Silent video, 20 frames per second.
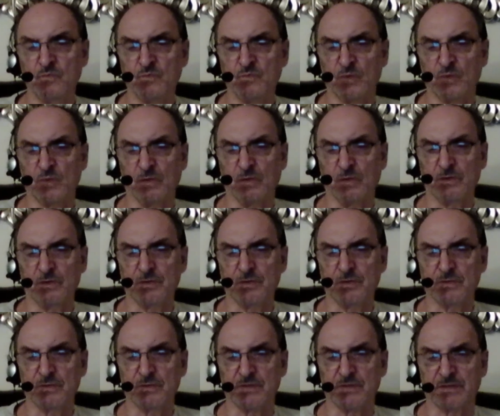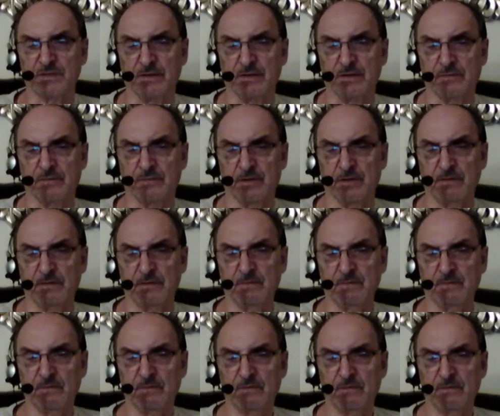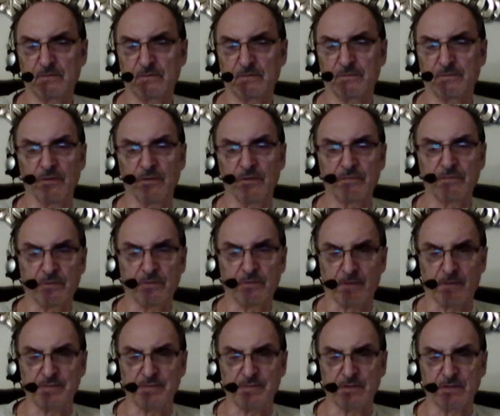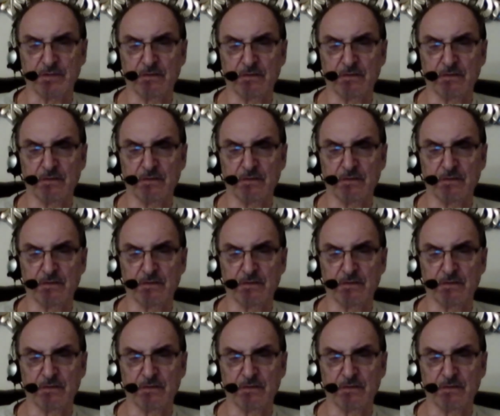the Lord chose this country full of corruption